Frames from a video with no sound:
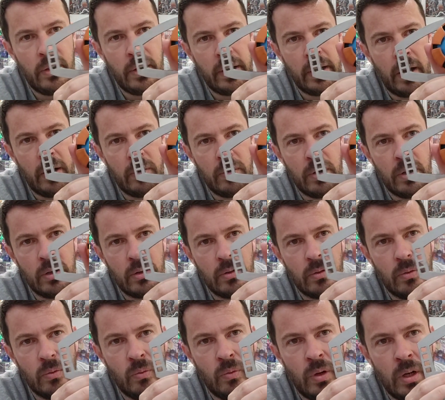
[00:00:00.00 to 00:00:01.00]
I think that would
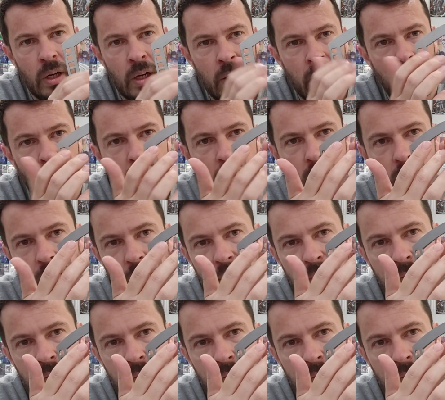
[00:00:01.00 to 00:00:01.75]
look really nice.